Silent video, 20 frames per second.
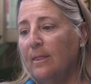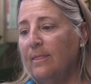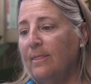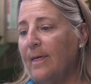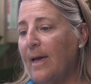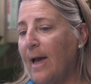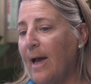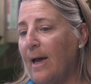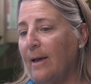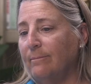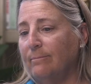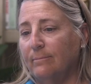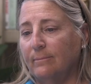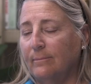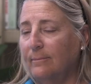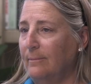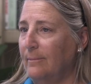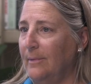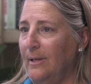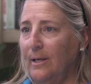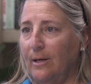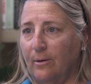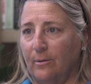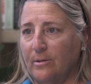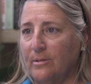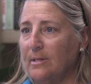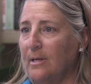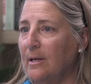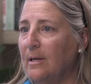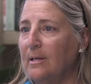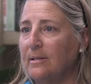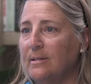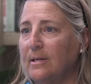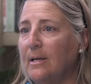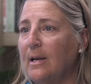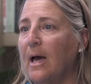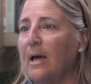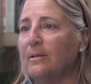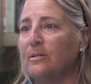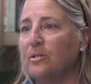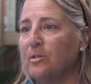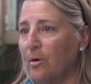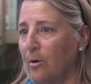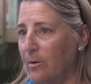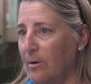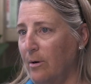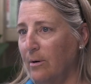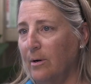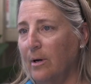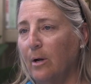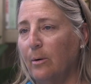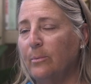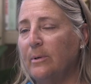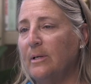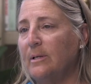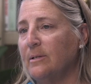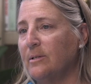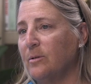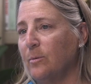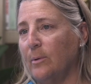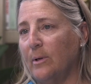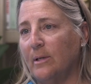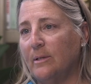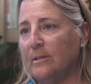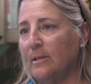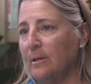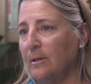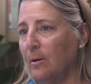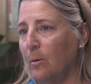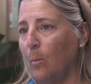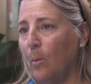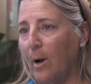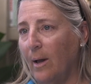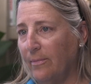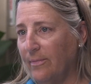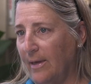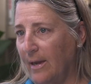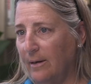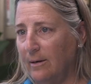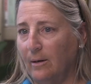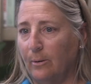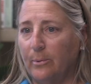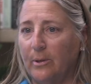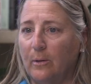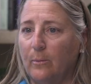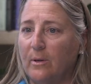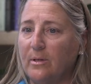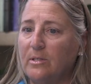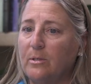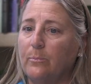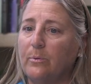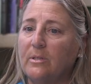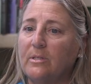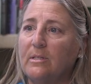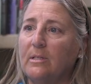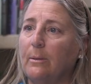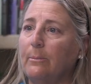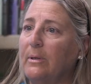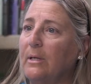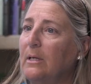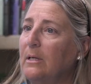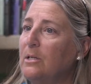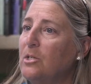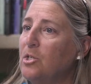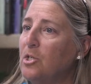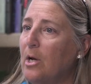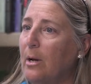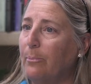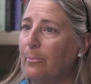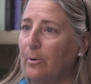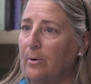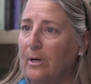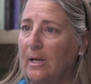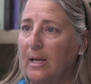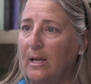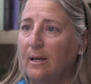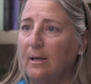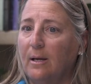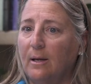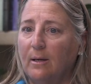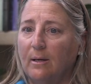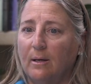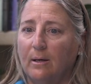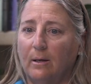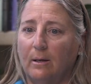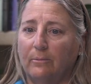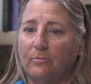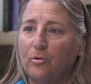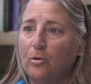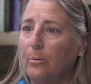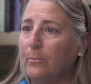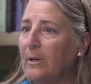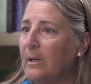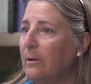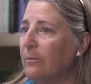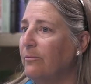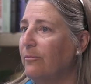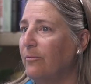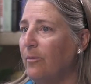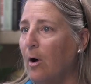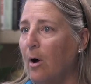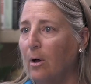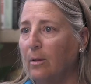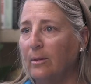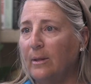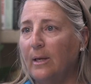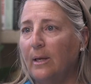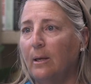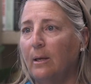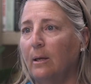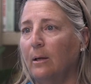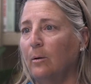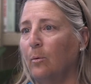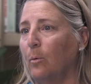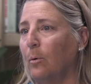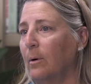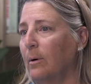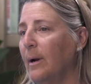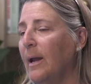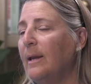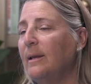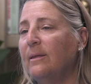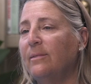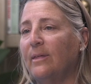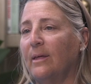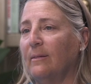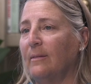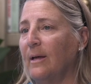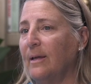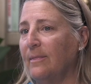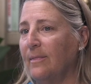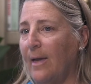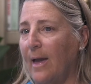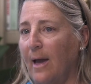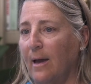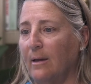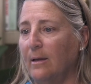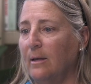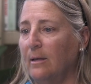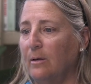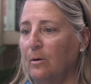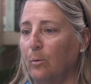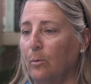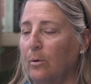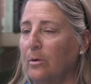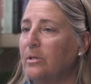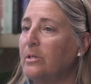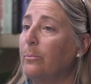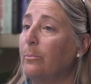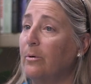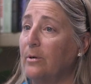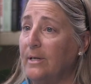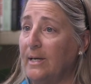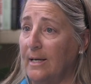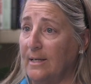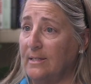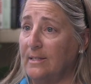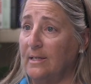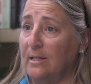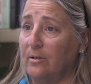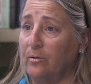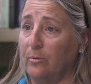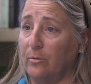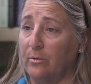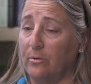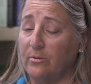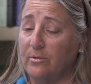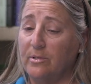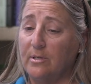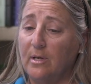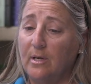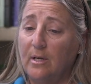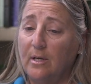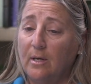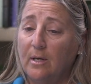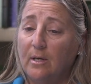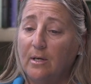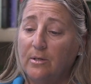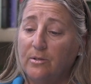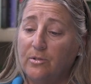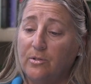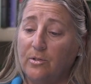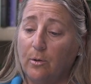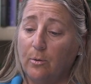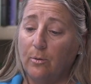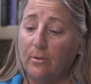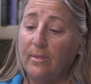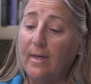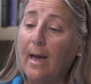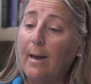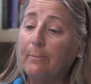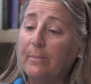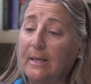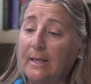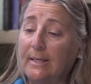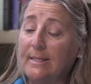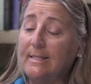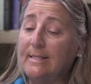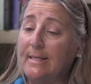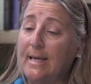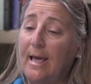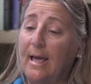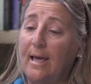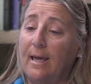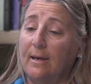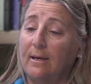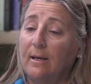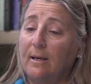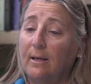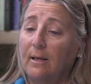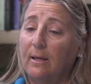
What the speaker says: That is a non-starter. Nobody is going to want that. Nobody wants to put somebody in jeopardy of tripping and falling or anything like that in order to protect sea turtles. So that being said,